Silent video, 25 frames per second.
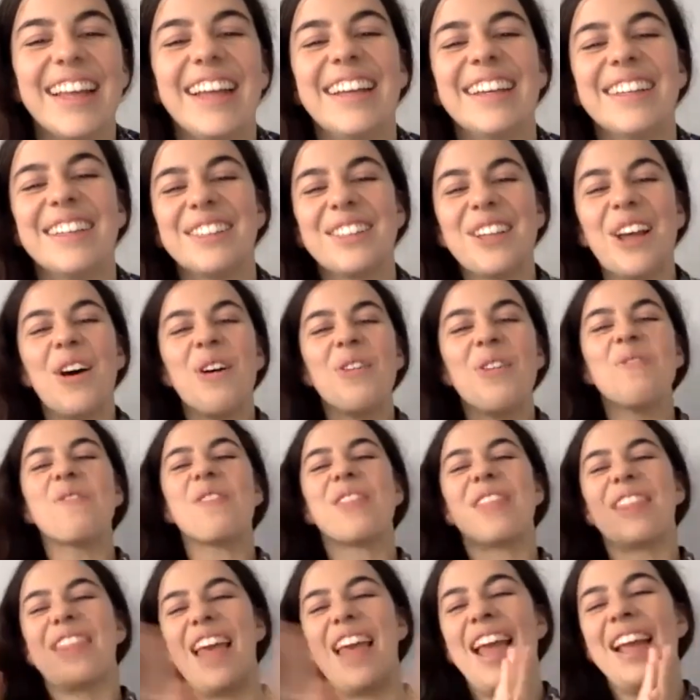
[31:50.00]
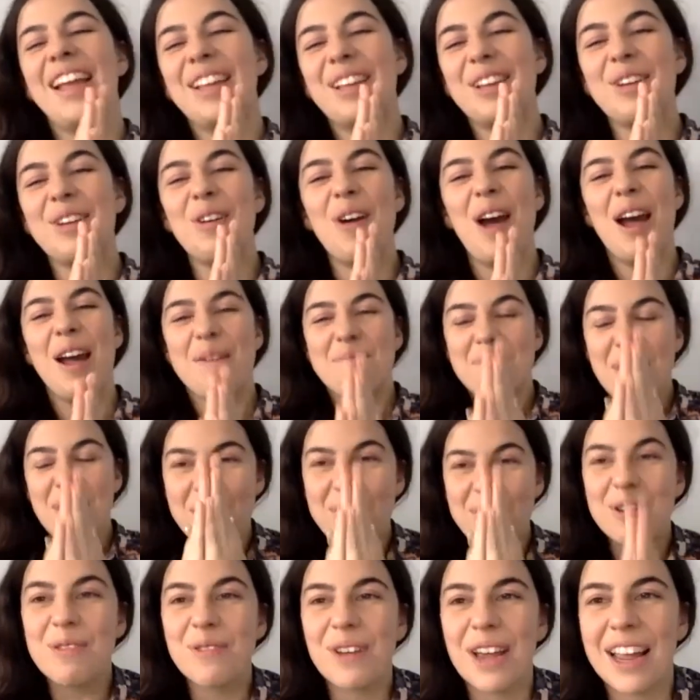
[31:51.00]
so thank you. I
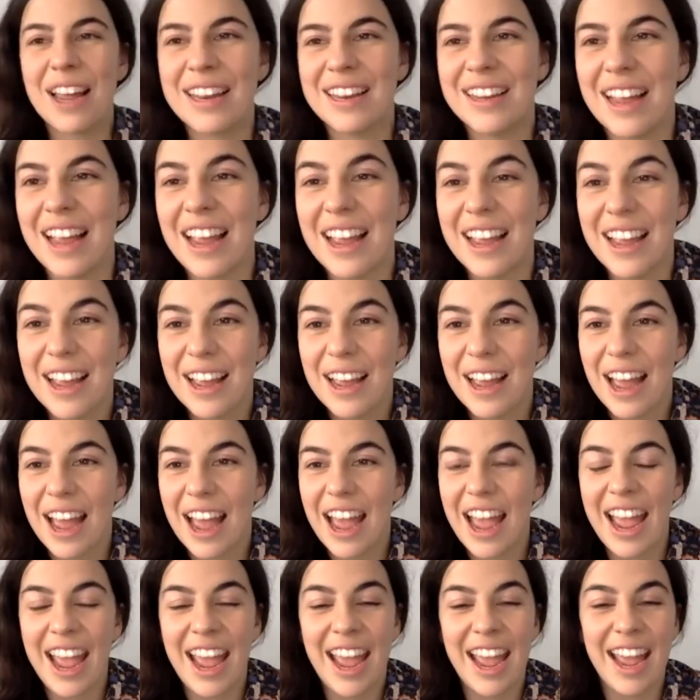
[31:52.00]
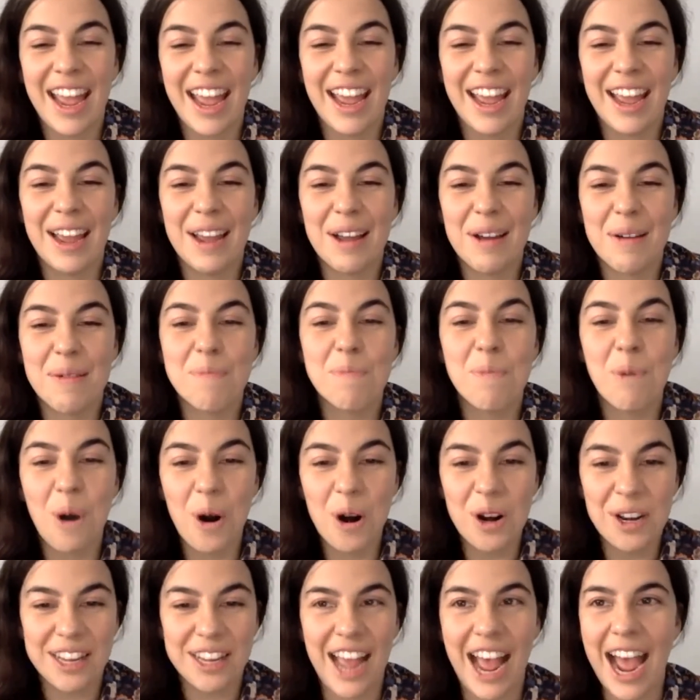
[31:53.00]
wish we had
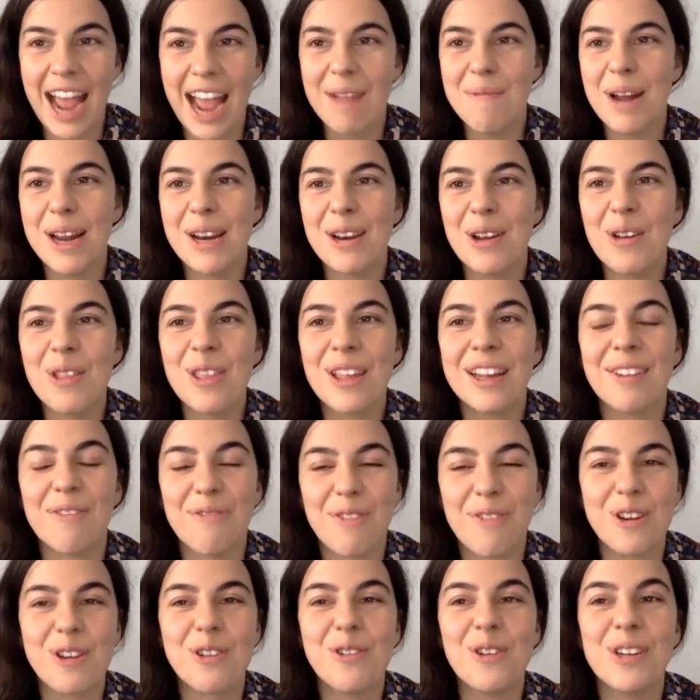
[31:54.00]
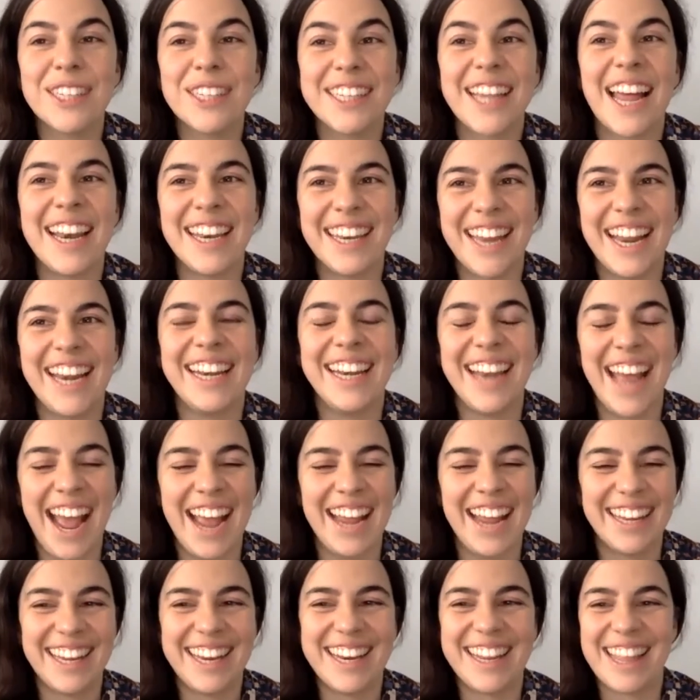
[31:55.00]
more time. I know that for you it's Sunday
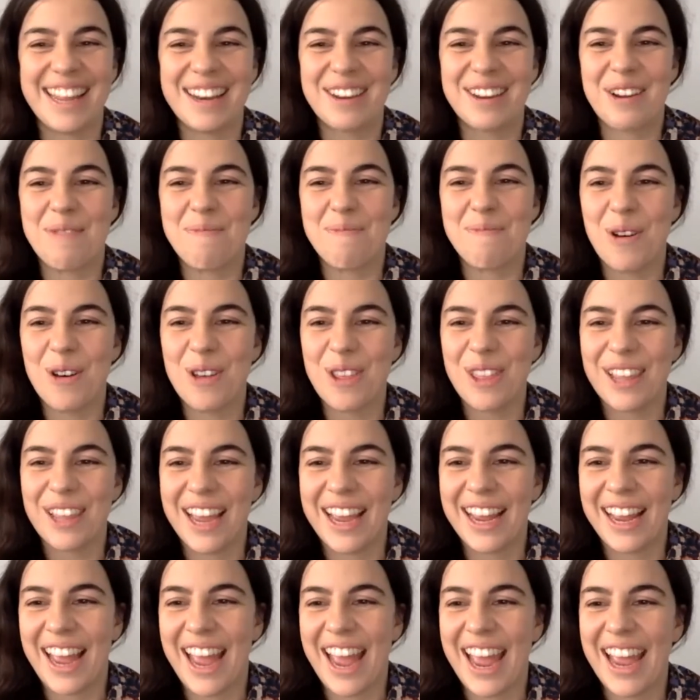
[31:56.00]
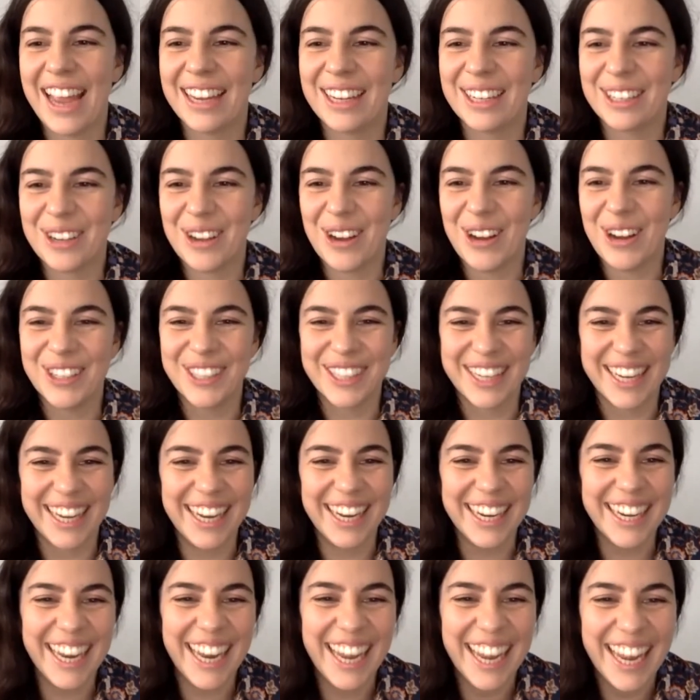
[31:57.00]
night and that you're both
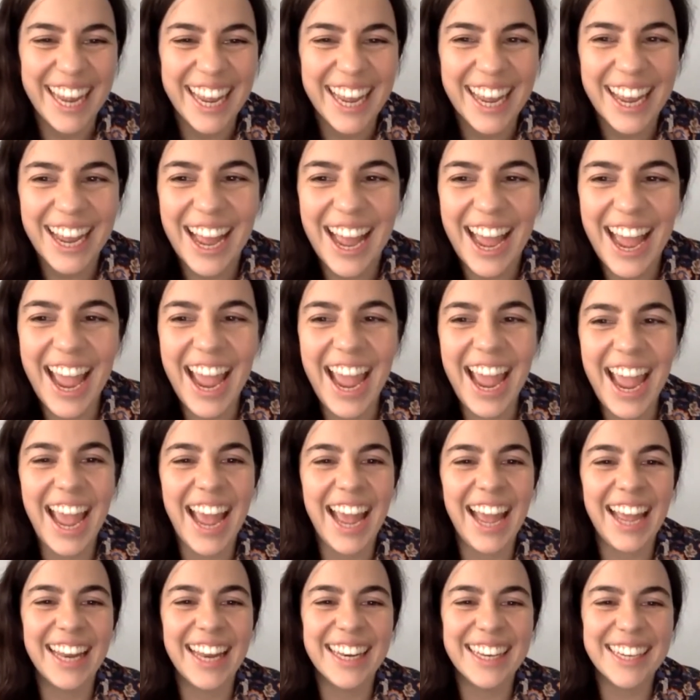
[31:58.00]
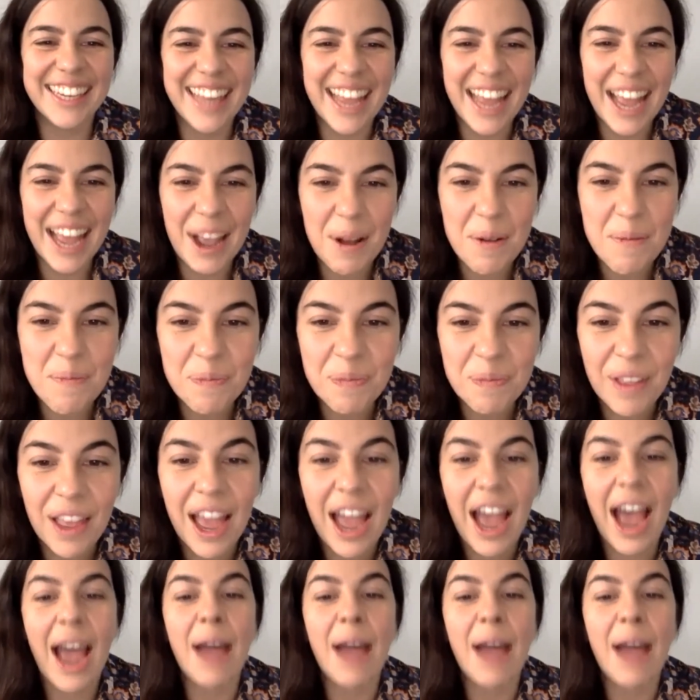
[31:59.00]
exhausted. And I